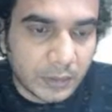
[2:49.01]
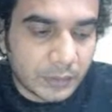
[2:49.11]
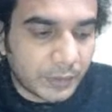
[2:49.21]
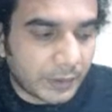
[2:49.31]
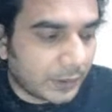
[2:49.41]

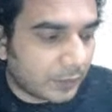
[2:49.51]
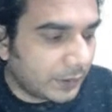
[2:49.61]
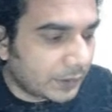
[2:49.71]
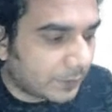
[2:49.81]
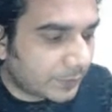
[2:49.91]
So in
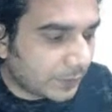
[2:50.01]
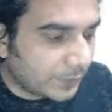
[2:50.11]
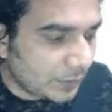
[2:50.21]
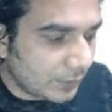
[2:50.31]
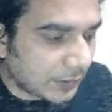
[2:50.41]
Iconic
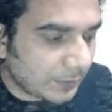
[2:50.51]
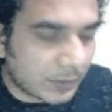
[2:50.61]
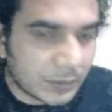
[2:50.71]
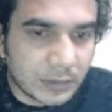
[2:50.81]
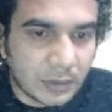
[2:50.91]
subscription, you get a
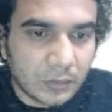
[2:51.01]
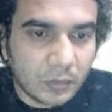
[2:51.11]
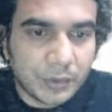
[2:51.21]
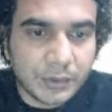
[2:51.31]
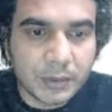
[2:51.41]
personal
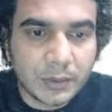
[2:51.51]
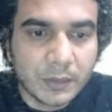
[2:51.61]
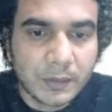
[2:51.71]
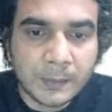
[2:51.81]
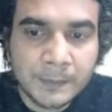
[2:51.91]
coach.
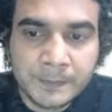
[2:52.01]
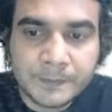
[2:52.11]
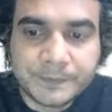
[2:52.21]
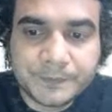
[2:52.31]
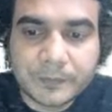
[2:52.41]

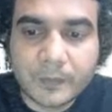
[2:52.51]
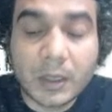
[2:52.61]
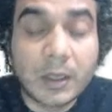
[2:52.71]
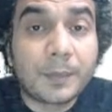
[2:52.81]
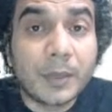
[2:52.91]

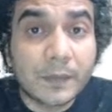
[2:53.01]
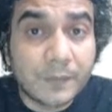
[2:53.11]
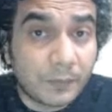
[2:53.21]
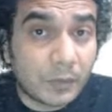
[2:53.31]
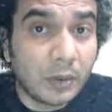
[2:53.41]
Apart
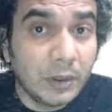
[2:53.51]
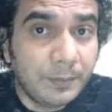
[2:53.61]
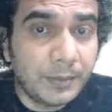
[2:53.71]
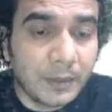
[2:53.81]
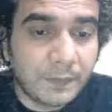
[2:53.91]
from all the
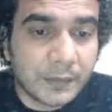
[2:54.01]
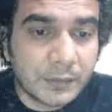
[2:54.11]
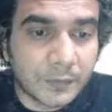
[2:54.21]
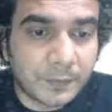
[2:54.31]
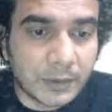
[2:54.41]
benefits
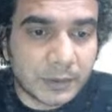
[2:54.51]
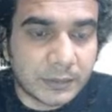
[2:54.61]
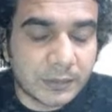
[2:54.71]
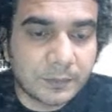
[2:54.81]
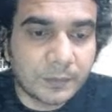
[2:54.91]
of
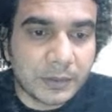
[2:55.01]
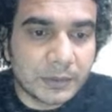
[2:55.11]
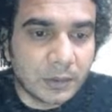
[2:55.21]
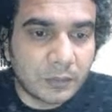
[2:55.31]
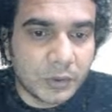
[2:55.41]
Plus,
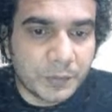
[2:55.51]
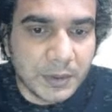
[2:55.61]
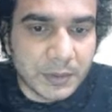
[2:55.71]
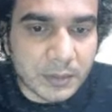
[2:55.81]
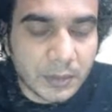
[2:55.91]
personal coach
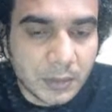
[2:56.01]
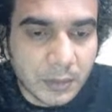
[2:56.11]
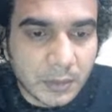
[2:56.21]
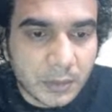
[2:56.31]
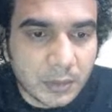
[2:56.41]
means
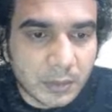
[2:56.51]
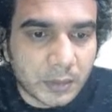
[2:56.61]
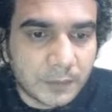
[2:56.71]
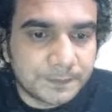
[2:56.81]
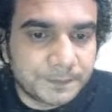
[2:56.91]

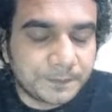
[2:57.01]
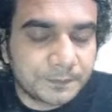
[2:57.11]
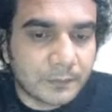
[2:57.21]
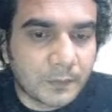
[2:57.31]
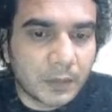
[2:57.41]
uh,
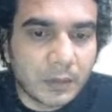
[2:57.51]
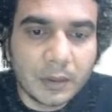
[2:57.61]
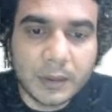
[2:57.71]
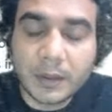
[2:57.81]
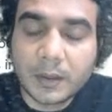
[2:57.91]
an
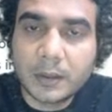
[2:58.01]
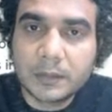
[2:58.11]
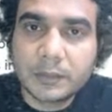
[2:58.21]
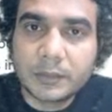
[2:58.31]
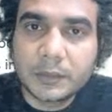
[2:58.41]

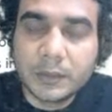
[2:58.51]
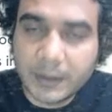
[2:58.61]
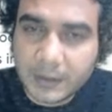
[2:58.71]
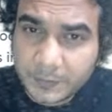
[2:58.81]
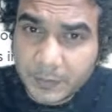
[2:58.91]

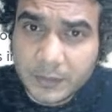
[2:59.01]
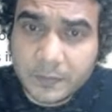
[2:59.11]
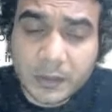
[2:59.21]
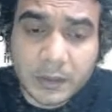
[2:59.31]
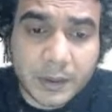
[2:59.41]
expert
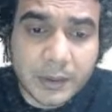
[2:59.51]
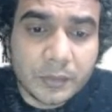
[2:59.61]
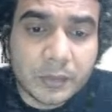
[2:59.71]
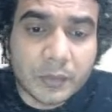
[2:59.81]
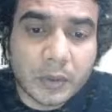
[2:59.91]
will guide you
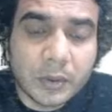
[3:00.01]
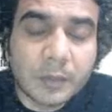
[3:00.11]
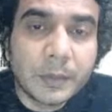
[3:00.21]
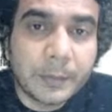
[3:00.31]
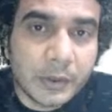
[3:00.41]
throughout your
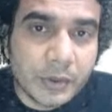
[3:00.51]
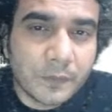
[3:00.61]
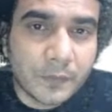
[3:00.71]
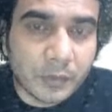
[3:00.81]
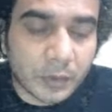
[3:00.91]
preparation
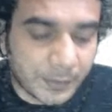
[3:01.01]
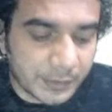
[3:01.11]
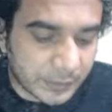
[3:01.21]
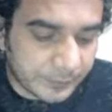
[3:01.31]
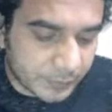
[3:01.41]
for top
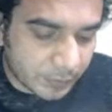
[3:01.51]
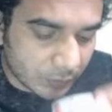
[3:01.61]
exams.